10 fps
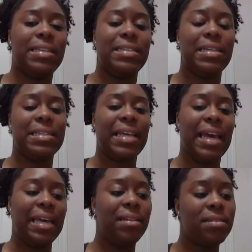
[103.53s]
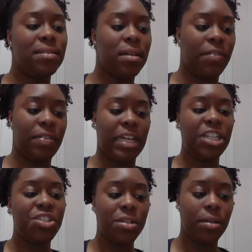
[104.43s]
6/8 of an
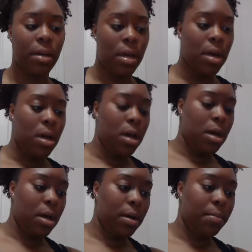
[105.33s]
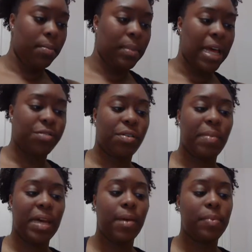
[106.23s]
inch. Last week
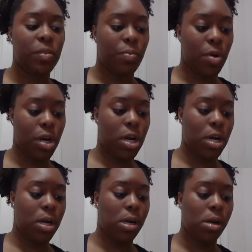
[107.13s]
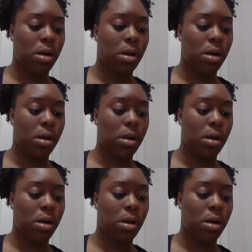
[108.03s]
my hips were